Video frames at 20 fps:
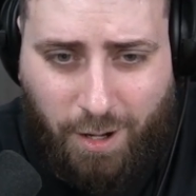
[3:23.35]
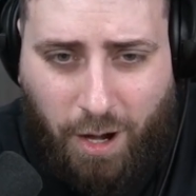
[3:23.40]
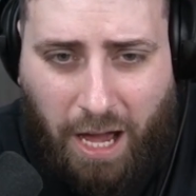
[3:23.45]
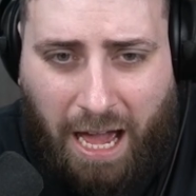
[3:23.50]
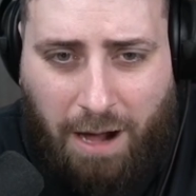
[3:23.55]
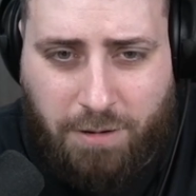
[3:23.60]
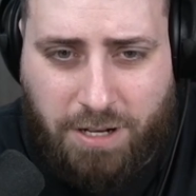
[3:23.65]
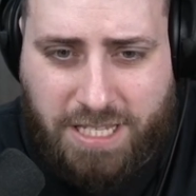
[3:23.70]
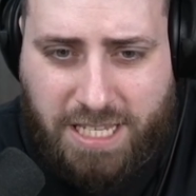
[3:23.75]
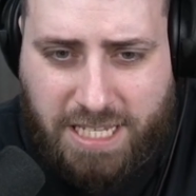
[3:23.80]

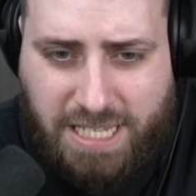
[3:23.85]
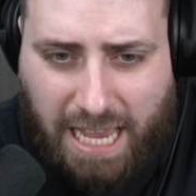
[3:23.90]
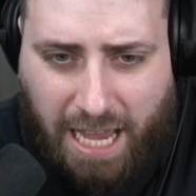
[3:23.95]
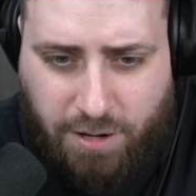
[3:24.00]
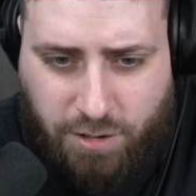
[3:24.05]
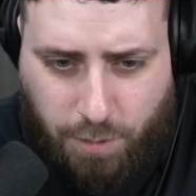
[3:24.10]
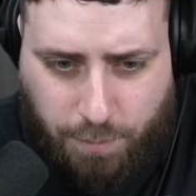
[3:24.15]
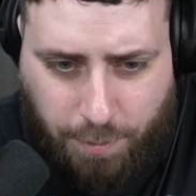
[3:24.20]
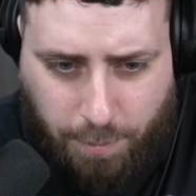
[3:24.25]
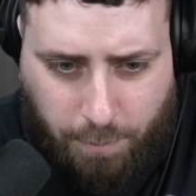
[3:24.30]
How does this
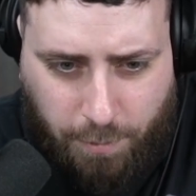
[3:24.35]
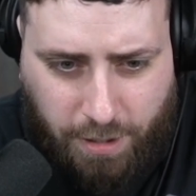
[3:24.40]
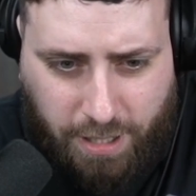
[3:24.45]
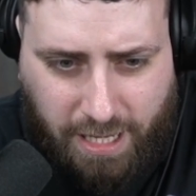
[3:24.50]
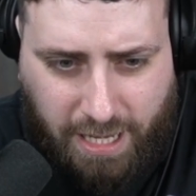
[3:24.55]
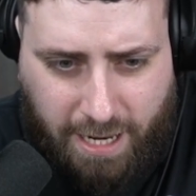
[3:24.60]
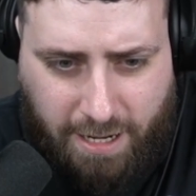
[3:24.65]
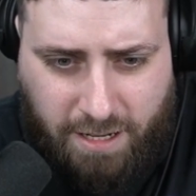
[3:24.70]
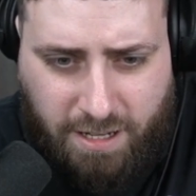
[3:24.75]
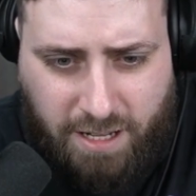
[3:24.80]
Hydro Pump work
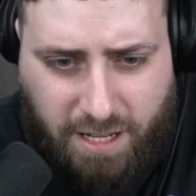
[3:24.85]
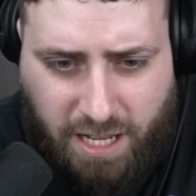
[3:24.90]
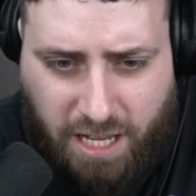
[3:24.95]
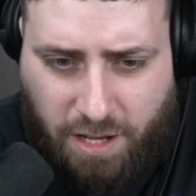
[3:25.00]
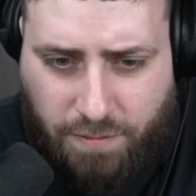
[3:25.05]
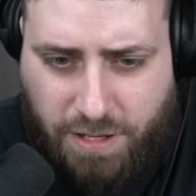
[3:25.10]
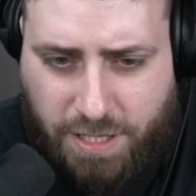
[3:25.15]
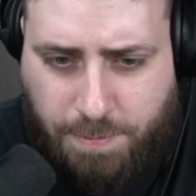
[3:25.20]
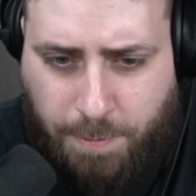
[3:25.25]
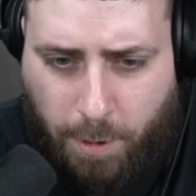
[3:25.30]
again?
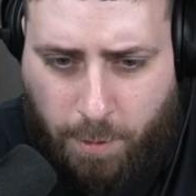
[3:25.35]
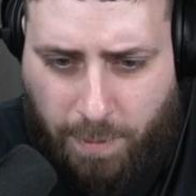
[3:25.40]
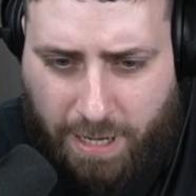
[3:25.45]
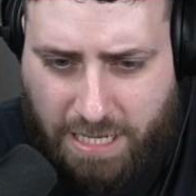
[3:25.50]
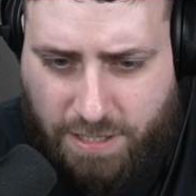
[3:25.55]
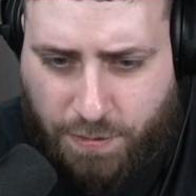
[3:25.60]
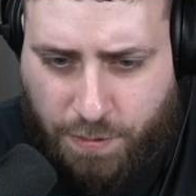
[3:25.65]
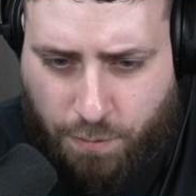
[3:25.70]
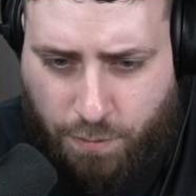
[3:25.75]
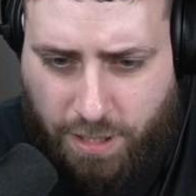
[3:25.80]
If this Pokemon
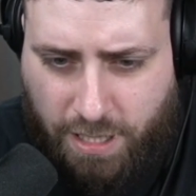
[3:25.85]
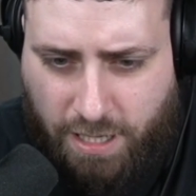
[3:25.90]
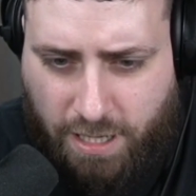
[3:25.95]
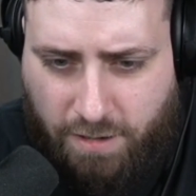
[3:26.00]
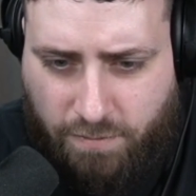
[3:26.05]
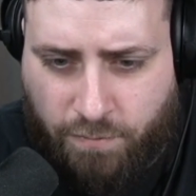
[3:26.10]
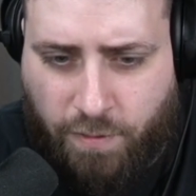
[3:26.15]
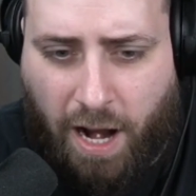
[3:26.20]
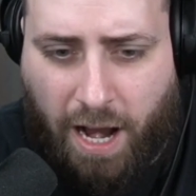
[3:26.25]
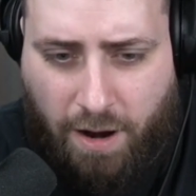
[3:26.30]
has 3...
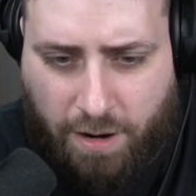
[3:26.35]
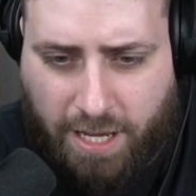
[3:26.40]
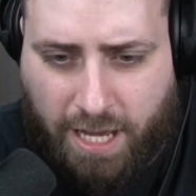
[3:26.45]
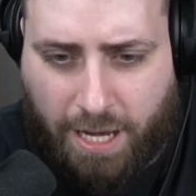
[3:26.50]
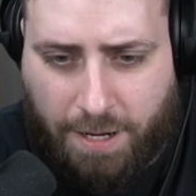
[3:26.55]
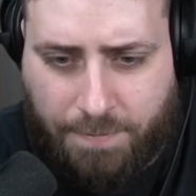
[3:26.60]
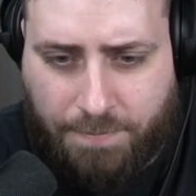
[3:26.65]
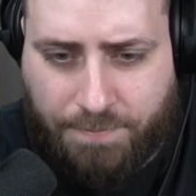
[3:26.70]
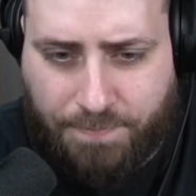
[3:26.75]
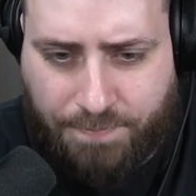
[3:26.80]
Right, okay.